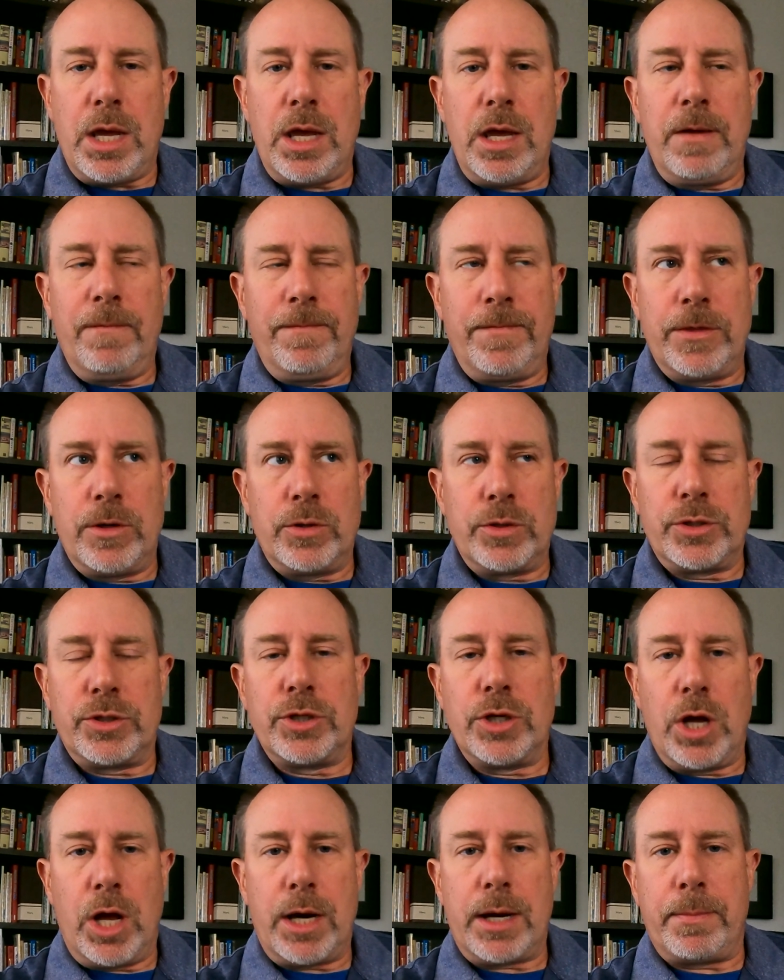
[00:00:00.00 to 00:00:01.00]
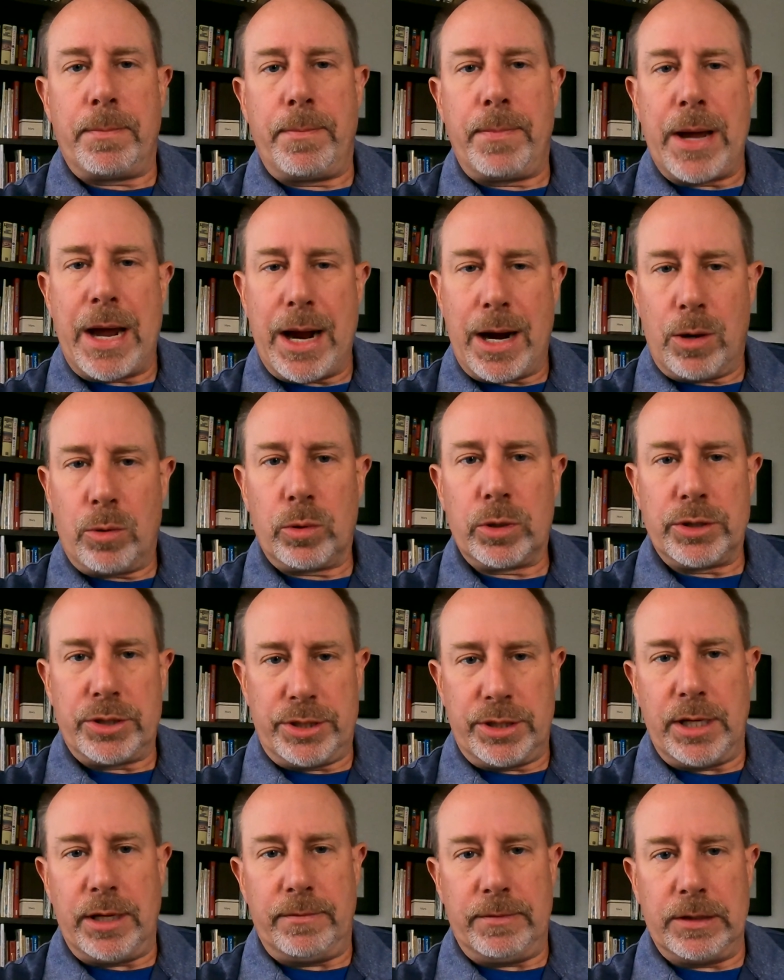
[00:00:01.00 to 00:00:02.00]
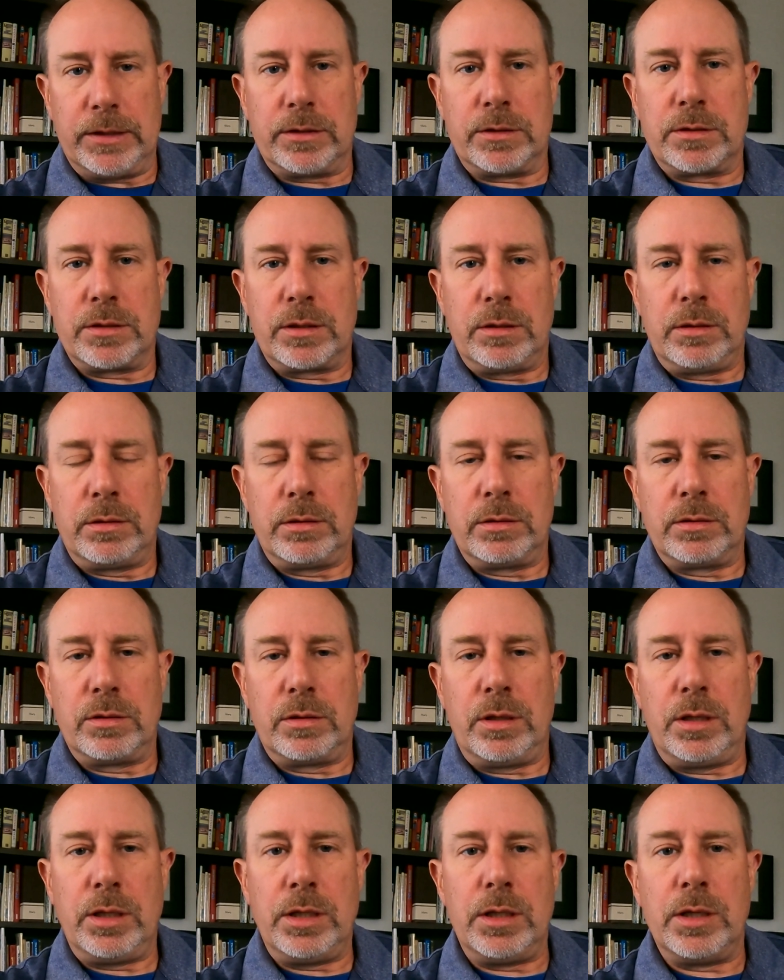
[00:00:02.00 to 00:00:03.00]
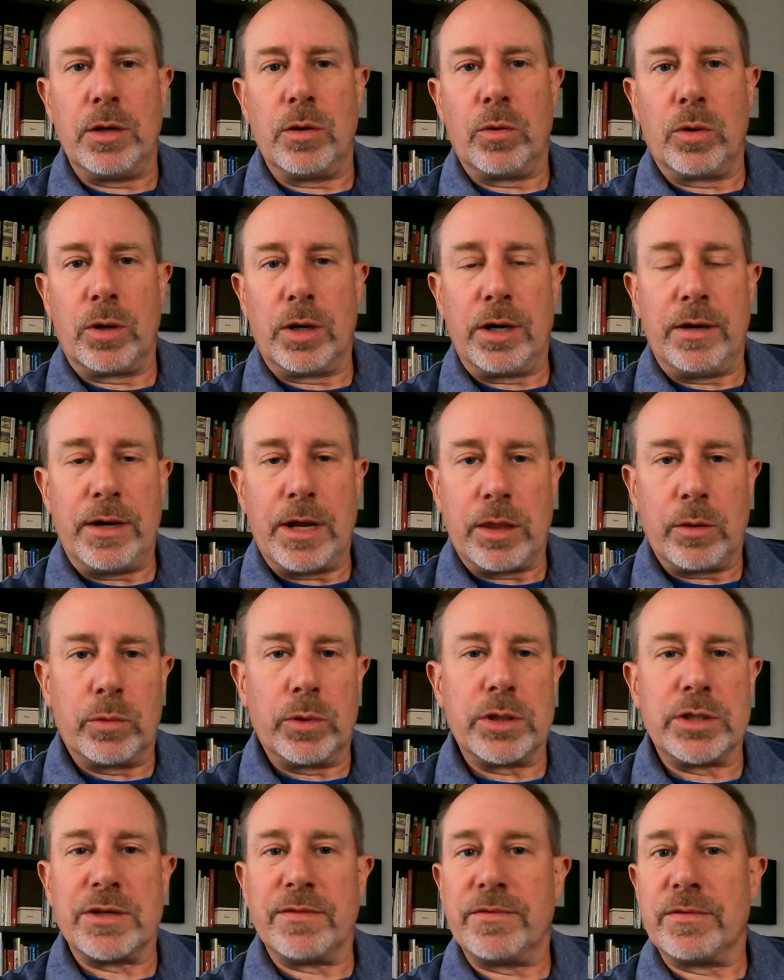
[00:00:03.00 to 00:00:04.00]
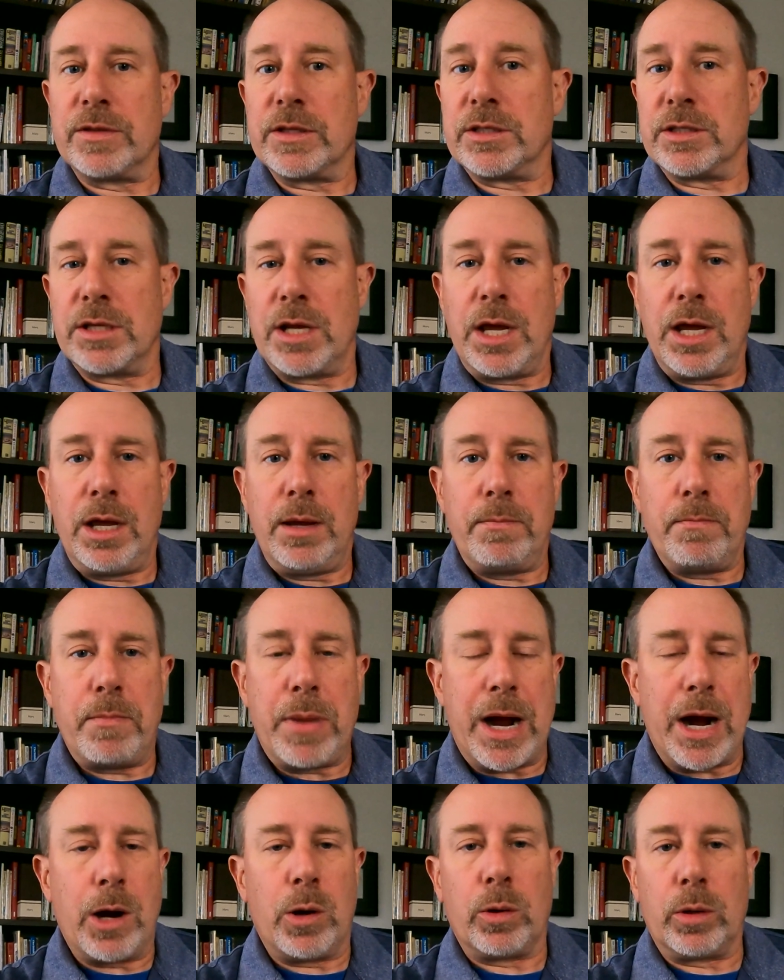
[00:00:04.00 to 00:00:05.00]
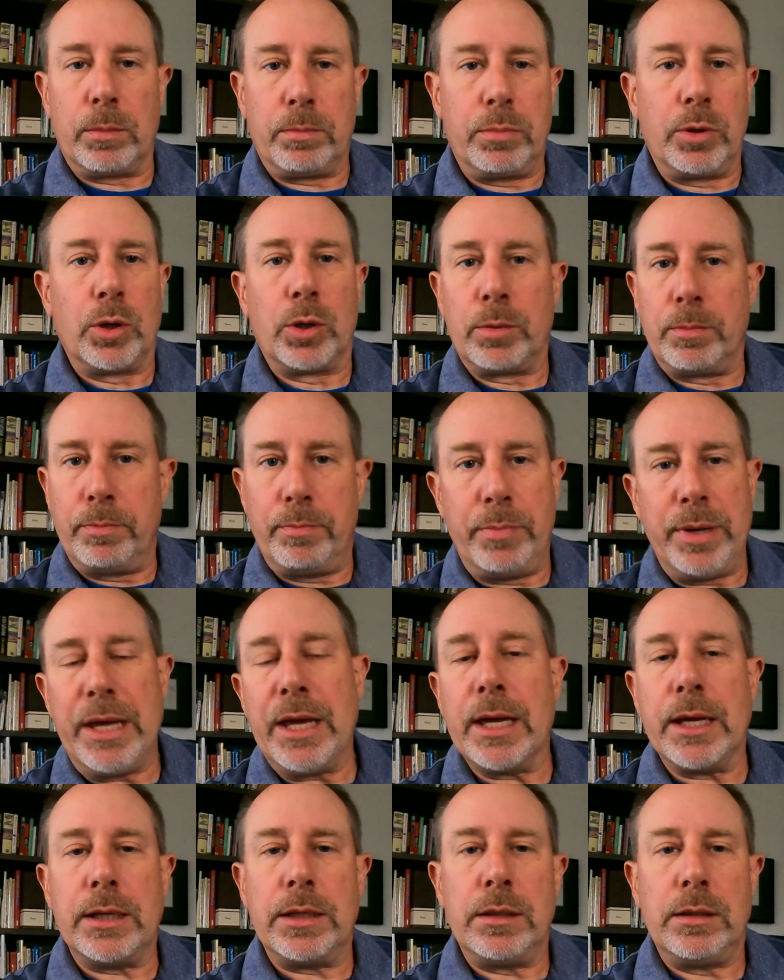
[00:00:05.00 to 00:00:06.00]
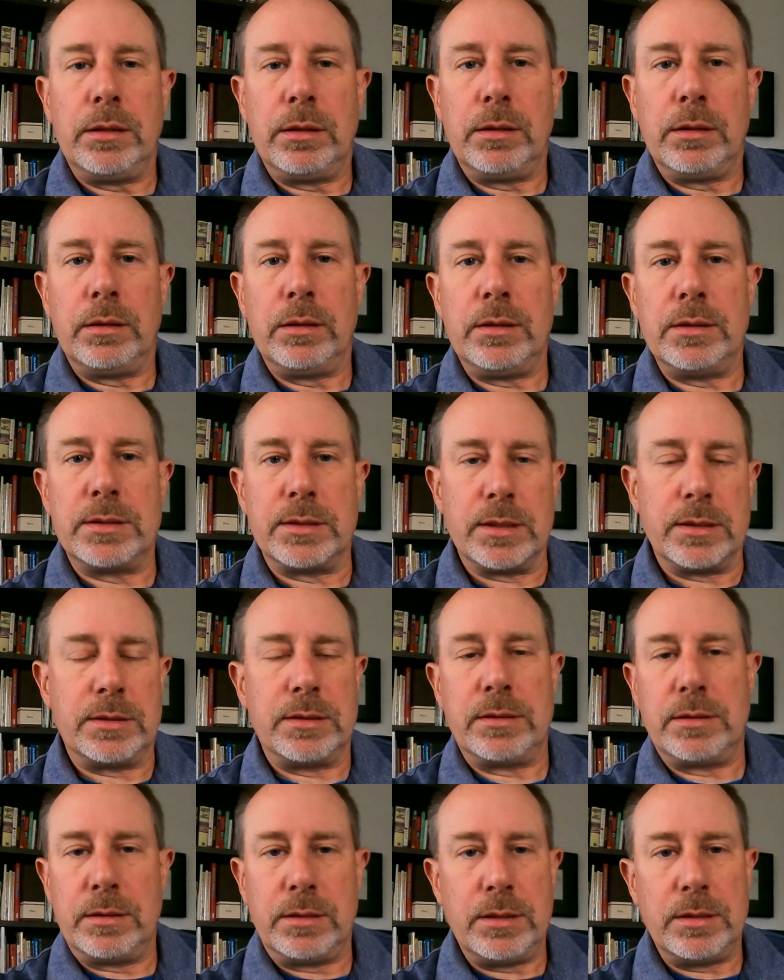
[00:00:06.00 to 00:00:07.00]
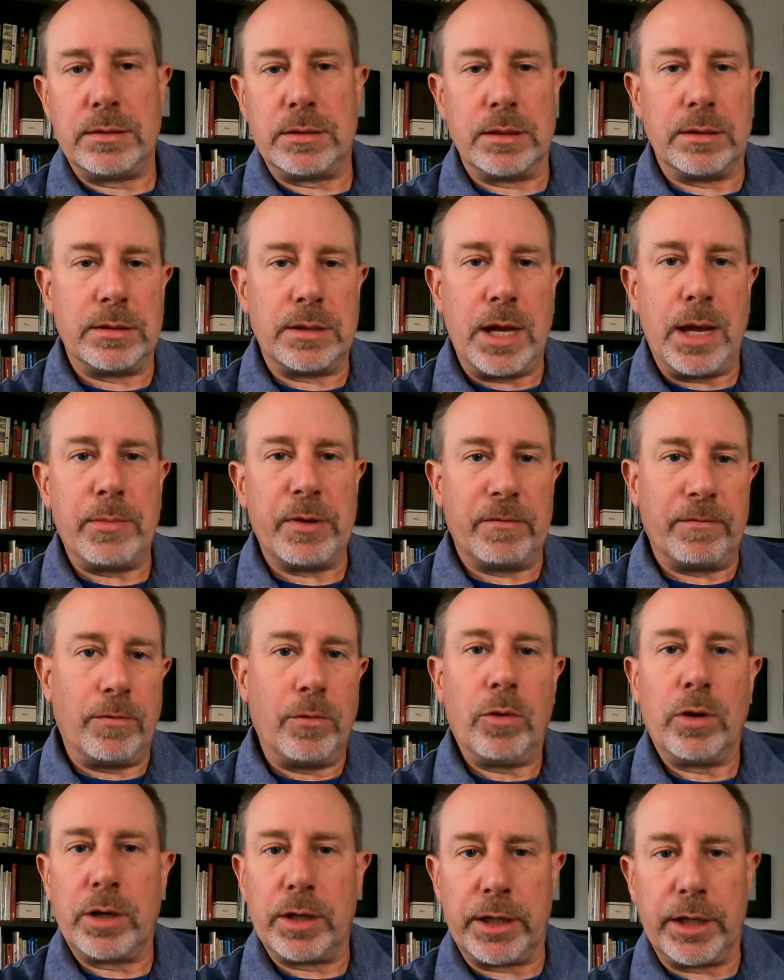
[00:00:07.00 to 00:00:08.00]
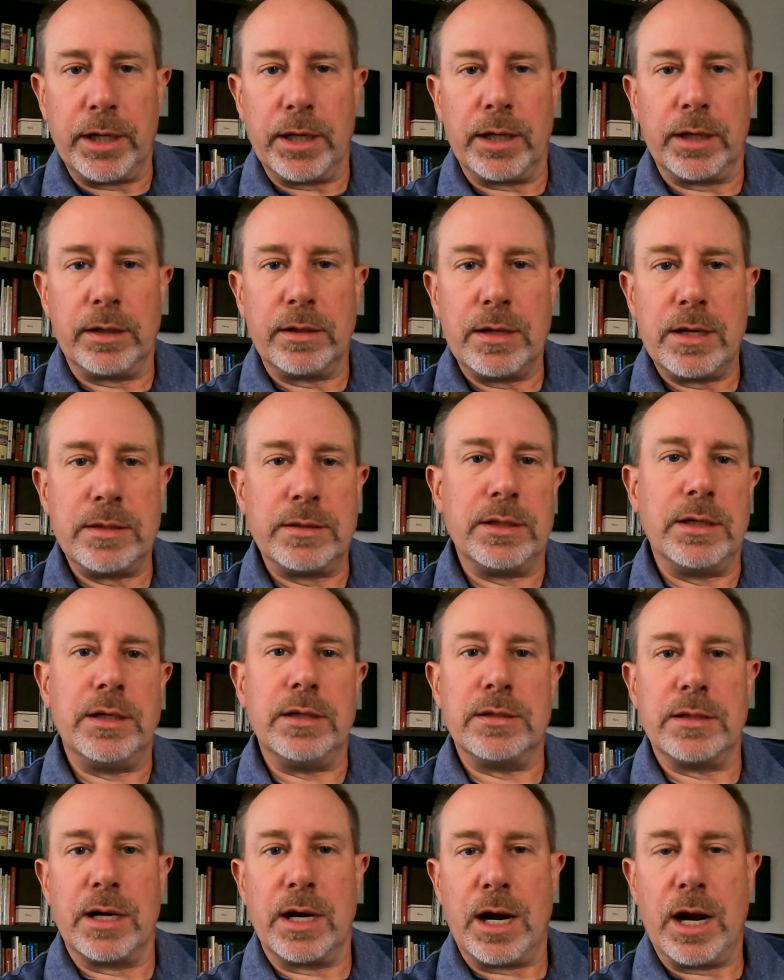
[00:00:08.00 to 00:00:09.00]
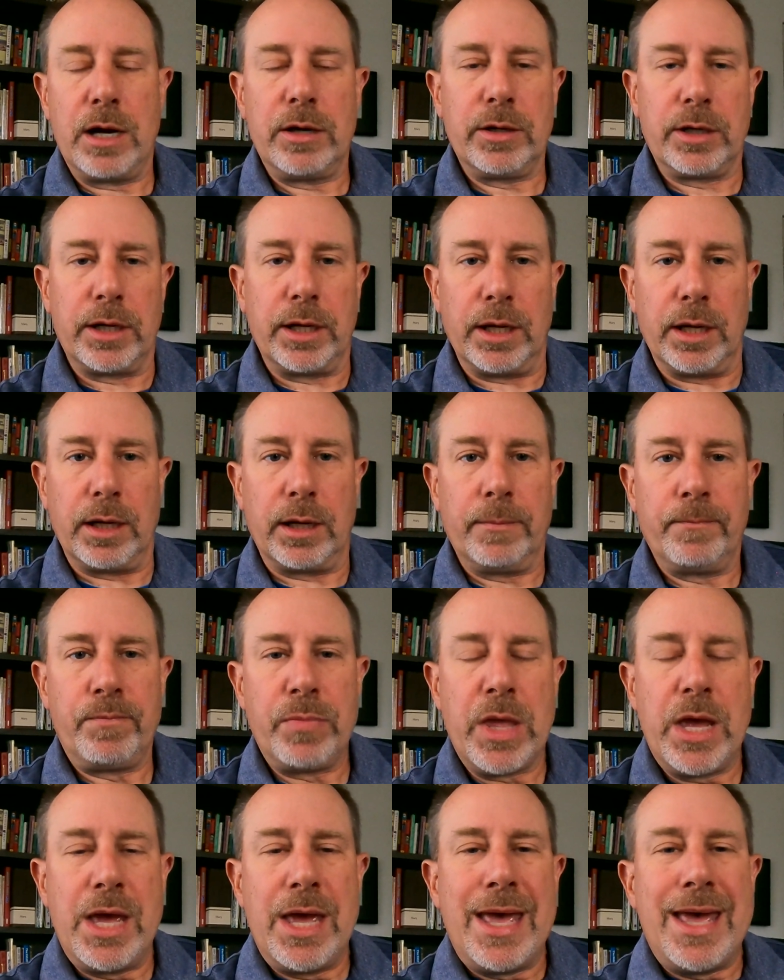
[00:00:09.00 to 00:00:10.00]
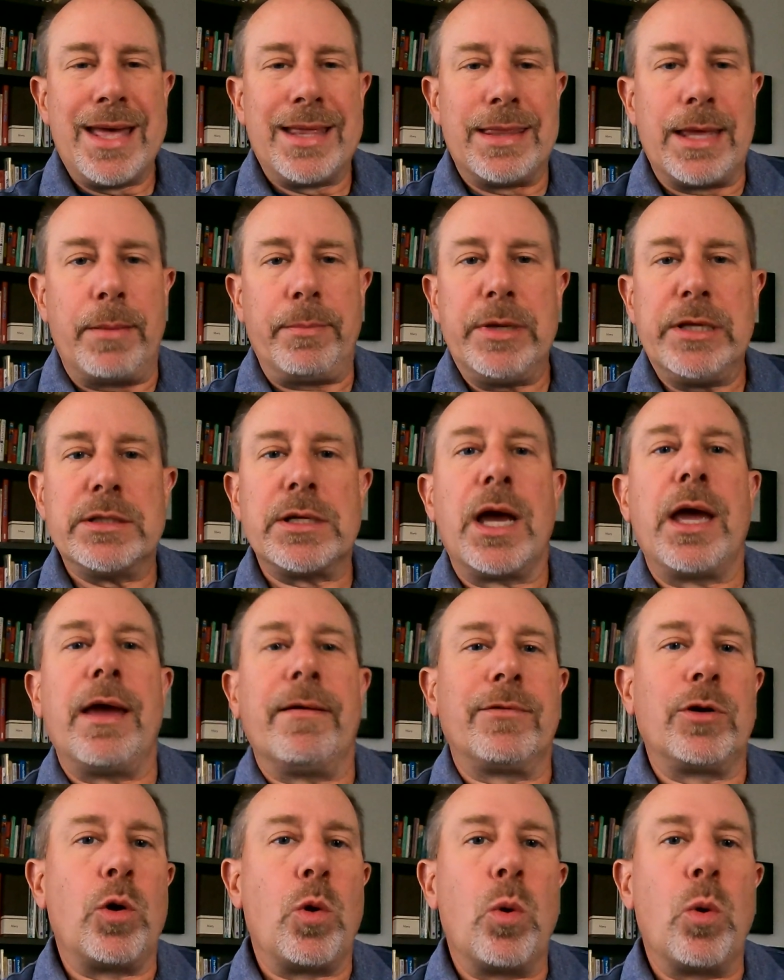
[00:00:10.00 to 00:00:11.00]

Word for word: if there's not a power savings, you know, or in other words, if the same power per bit is this is the same at 400 gig as it is at 100 gig, that means I have